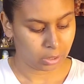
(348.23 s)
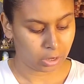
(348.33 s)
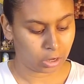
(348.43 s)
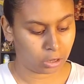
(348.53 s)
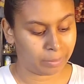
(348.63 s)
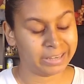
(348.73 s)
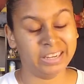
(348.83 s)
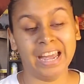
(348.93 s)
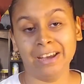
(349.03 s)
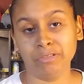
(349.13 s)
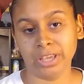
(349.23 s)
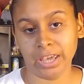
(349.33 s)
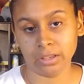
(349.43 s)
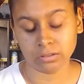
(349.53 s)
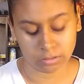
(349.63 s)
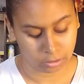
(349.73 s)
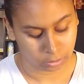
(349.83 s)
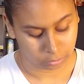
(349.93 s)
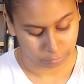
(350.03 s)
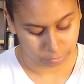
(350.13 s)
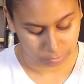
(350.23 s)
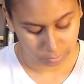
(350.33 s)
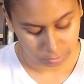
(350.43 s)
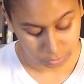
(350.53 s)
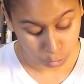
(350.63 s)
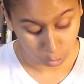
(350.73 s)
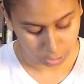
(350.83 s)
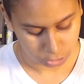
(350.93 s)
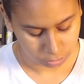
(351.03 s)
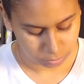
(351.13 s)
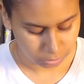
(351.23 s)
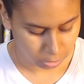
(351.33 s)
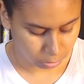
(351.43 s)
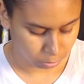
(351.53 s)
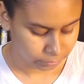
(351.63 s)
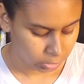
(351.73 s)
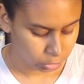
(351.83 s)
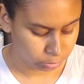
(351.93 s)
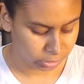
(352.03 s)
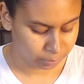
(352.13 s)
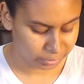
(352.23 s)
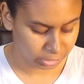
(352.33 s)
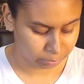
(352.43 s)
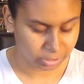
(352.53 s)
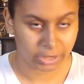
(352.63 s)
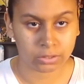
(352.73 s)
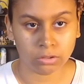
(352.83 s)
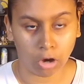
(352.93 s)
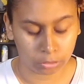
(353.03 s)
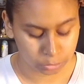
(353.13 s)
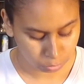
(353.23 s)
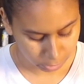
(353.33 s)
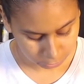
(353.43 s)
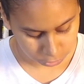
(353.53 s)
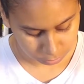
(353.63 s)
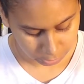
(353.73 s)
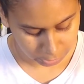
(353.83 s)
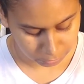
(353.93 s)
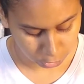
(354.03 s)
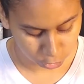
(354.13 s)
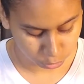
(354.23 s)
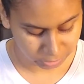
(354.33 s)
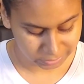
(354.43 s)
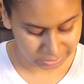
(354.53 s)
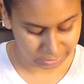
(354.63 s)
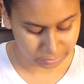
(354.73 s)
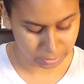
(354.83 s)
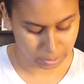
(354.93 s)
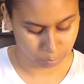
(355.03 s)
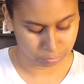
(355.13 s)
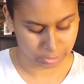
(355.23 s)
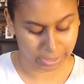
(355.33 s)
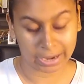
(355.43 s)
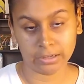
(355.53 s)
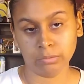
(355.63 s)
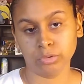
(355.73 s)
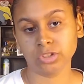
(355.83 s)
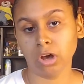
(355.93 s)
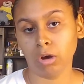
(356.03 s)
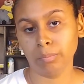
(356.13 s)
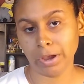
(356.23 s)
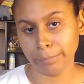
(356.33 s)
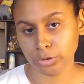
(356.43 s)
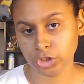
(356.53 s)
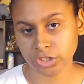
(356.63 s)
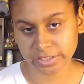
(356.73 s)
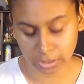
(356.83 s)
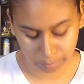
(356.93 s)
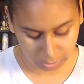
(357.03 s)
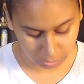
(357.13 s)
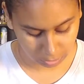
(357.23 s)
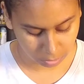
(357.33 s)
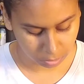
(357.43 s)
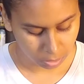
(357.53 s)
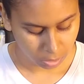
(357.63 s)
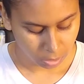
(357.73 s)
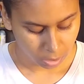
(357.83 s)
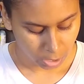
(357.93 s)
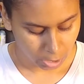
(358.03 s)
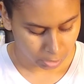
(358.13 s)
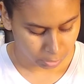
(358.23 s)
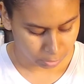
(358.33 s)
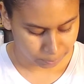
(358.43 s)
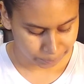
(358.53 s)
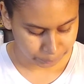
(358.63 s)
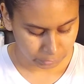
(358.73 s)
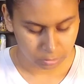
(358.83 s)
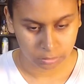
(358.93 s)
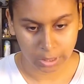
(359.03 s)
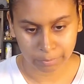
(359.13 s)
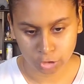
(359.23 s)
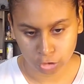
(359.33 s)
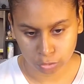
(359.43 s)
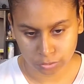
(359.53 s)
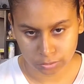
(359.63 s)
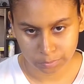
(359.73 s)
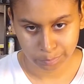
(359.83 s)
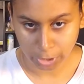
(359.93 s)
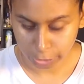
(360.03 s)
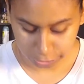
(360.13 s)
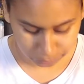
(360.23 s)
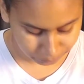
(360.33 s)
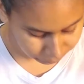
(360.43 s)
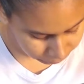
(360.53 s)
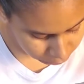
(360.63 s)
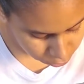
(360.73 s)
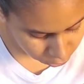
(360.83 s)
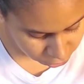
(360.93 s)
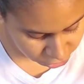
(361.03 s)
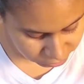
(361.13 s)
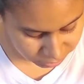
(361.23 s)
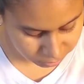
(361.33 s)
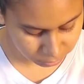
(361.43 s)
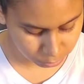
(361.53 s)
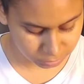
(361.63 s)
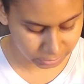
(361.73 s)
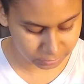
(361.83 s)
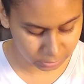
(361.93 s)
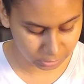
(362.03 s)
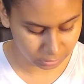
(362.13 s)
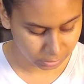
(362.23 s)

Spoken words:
I did half a case of squash. So you need to medium dice all the squash, and then you can season them like I did with salt, pepper, cinnamon, lemon juice, butter. So you season it,